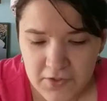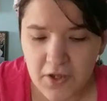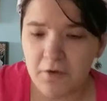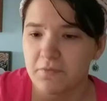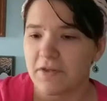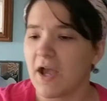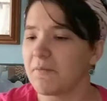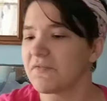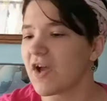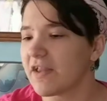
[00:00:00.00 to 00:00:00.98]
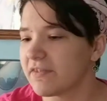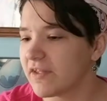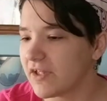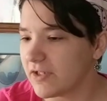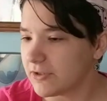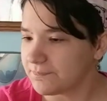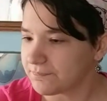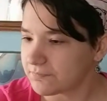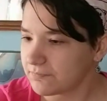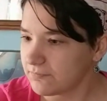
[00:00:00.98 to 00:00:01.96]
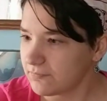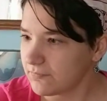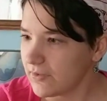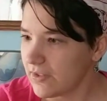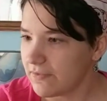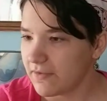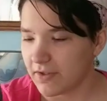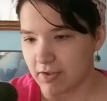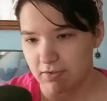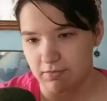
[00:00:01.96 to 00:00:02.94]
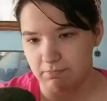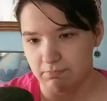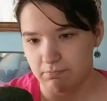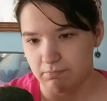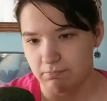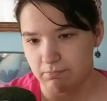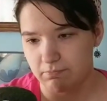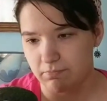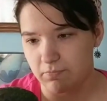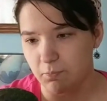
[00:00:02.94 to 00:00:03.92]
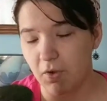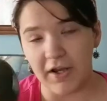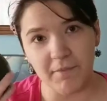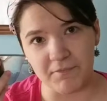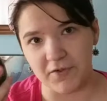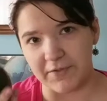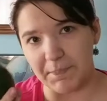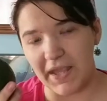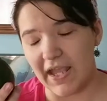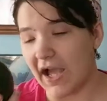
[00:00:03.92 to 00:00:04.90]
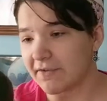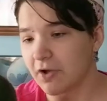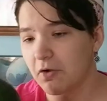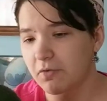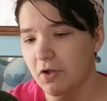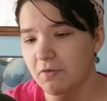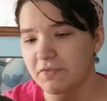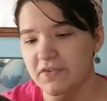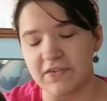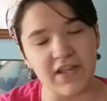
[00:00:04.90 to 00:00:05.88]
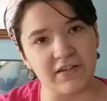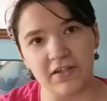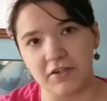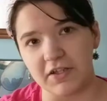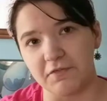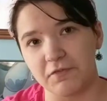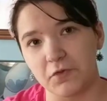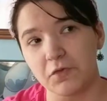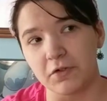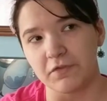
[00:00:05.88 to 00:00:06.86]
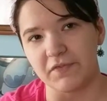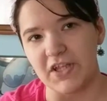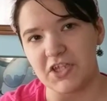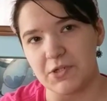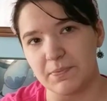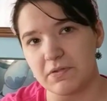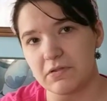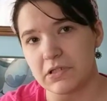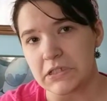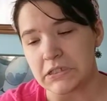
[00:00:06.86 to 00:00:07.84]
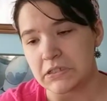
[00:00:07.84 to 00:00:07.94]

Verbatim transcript: So now we've got the, the one up for debate. I don't know if this is technically a fruit or a vegetable.